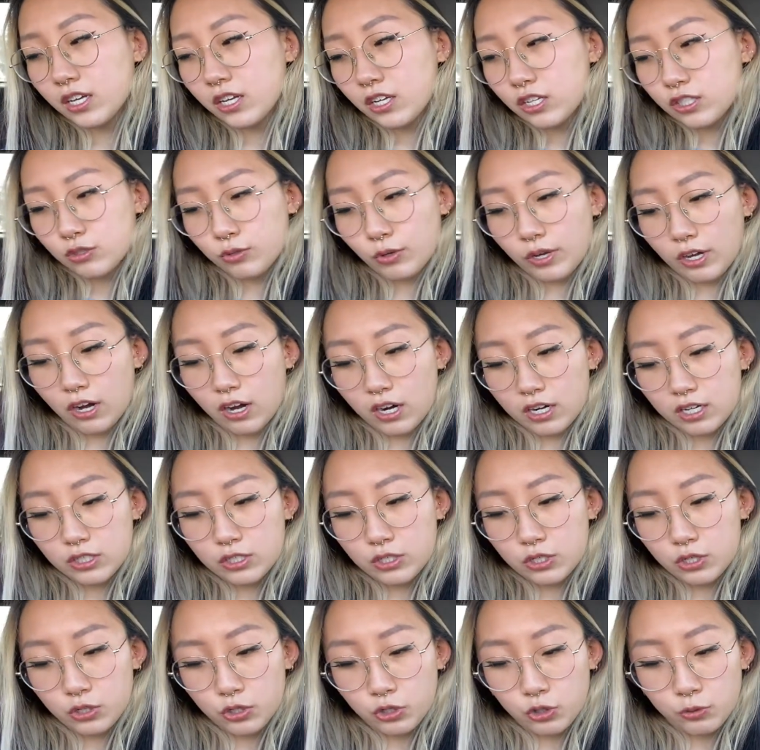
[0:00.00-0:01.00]
so I got a
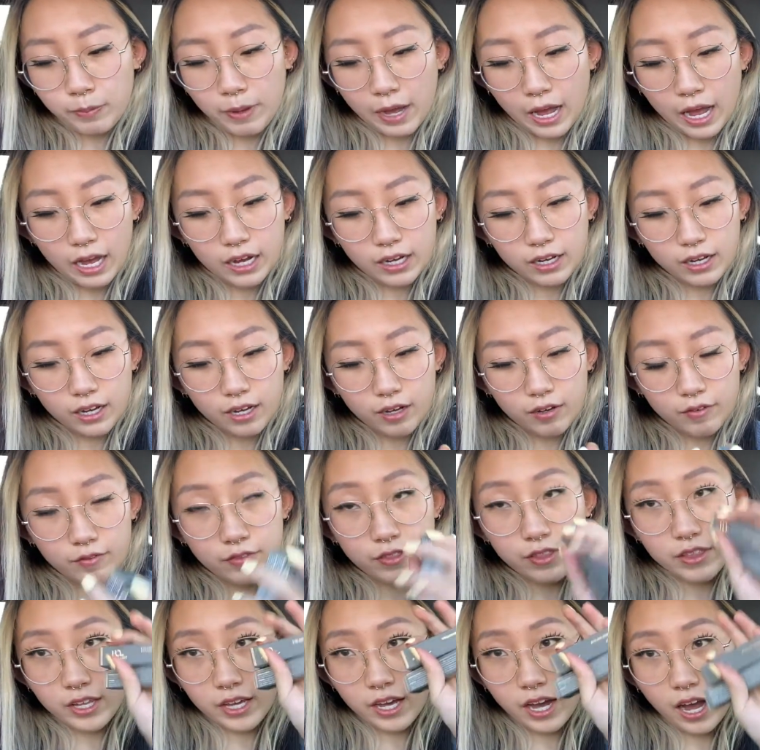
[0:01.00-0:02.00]
two pack of
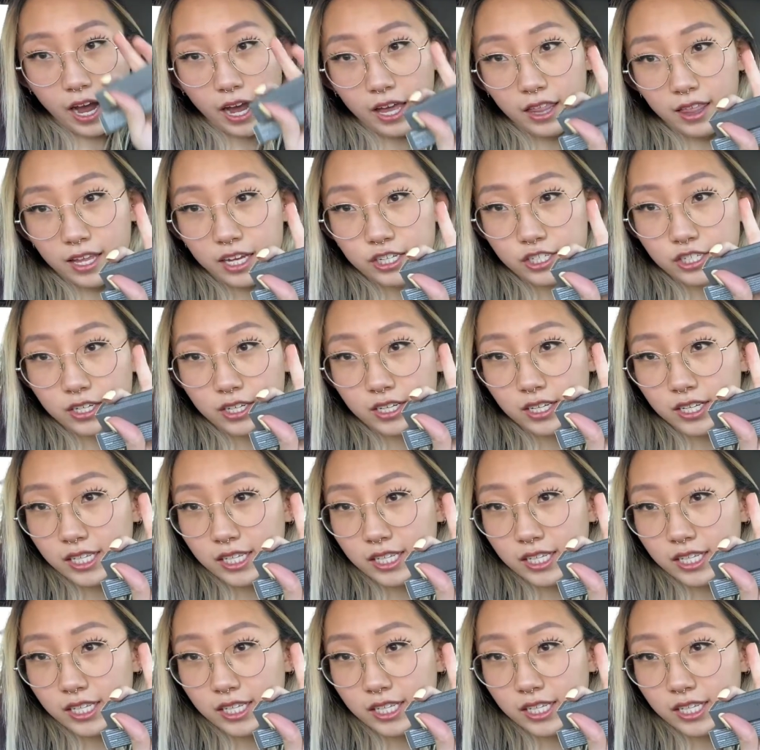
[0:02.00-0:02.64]
the eyelash